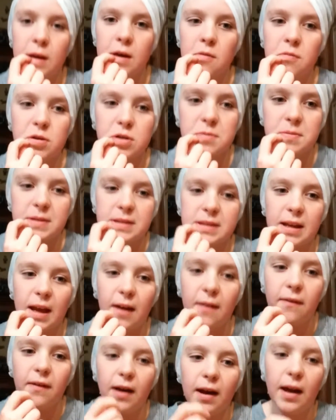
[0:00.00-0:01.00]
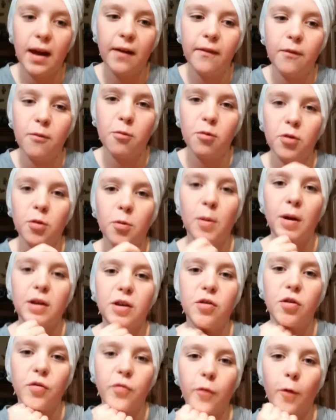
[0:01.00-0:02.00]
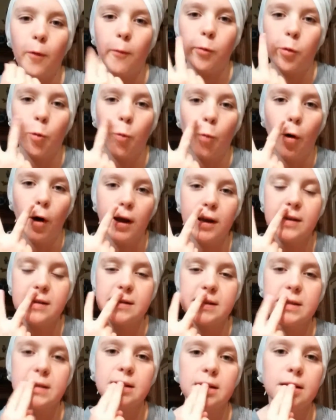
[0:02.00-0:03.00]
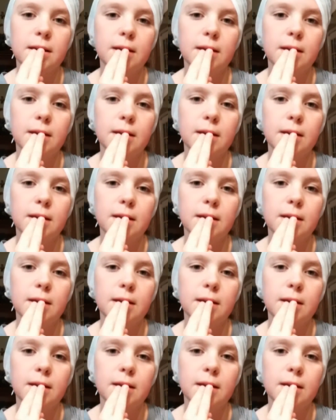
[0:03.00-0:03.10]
which means I haven't worn the right uniform twice,